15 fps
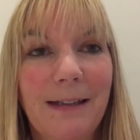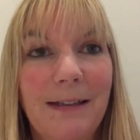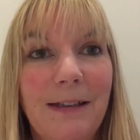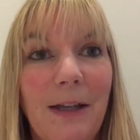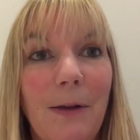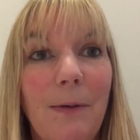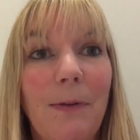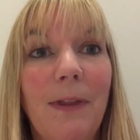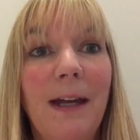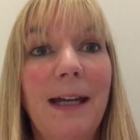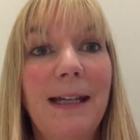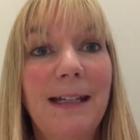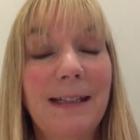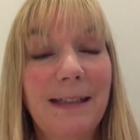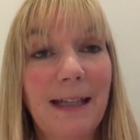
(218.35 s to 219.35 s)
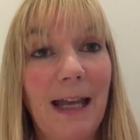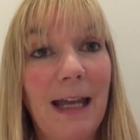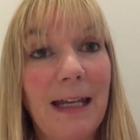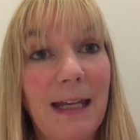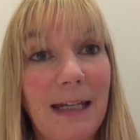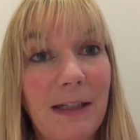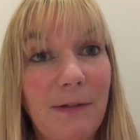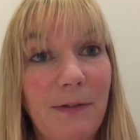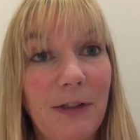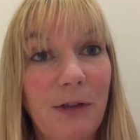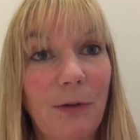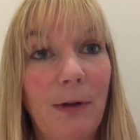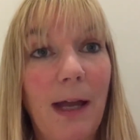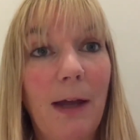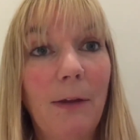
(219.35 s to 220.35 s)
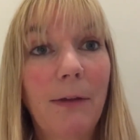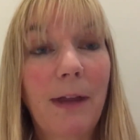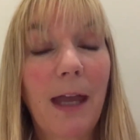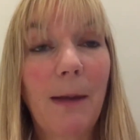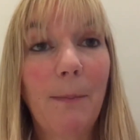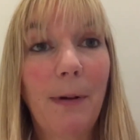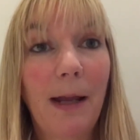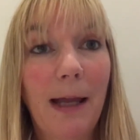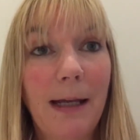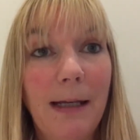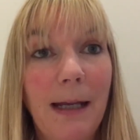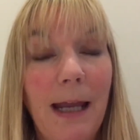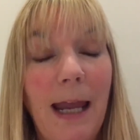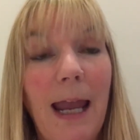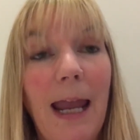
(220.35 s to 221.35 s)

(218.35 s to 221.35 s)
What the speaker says: So that is an individual healthcare plan.